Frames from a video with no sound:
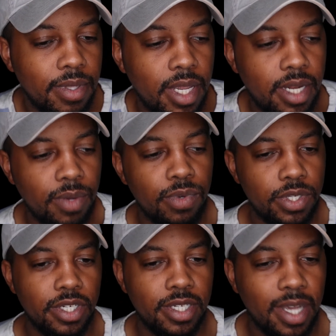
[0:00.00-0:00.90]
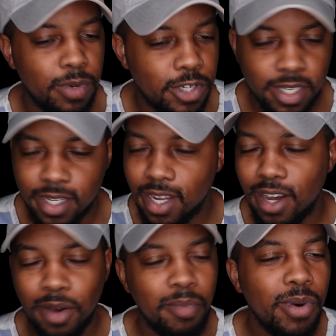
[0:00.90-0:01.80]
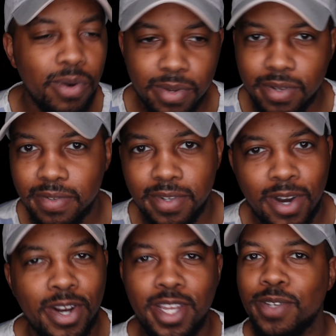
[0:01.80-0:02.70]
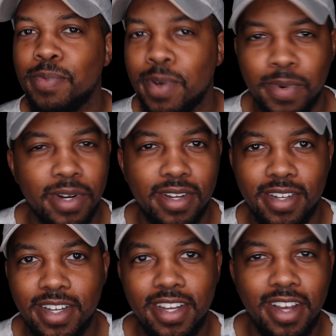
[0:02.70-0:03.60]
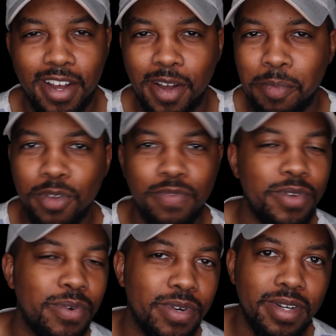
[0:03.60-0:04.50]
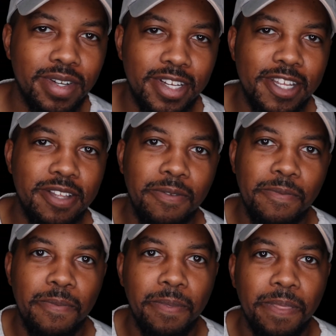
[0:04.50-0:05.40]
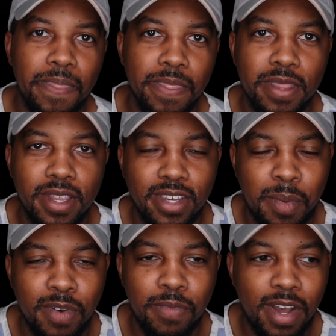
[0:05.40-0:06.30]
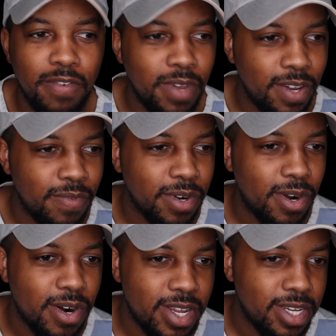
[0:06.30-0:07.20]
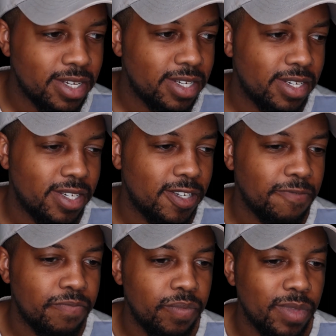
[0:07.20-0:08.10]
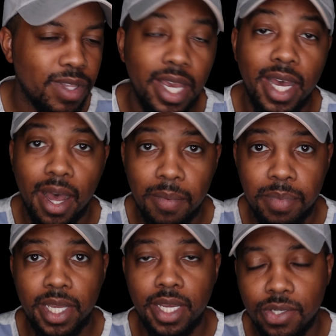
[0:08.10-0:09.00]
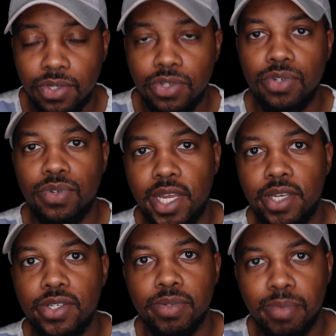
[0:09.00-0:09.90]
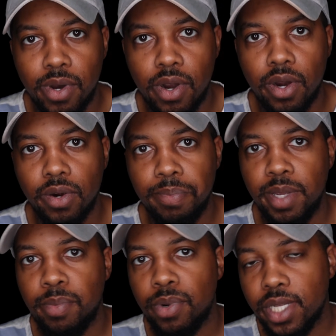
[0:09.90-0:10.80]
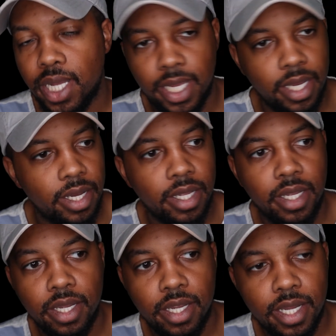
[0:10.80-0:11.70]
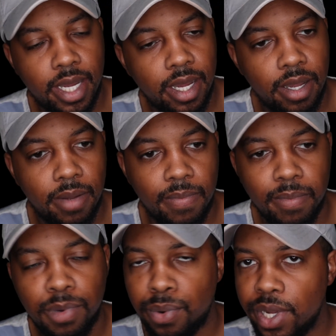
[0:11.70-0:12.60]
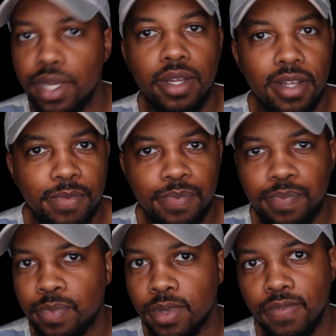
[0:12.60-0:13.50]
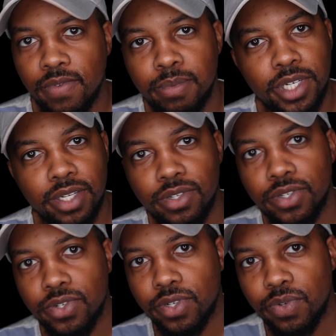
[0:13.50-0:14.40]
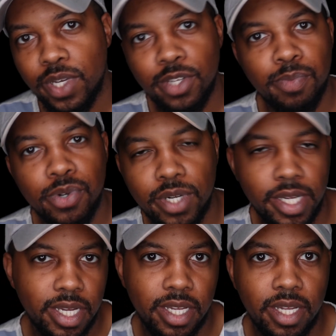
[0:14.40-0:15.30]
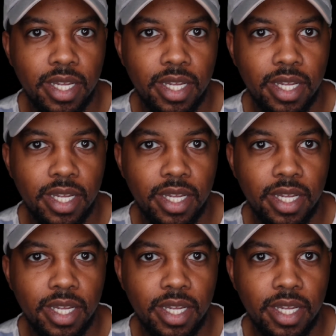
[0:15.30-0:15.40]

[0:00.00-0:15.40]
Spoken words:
And I was just a humble audience member, a humble viewer. Some of my favorite artists that got me into ASMR are people like Maria from Gentle Whispering,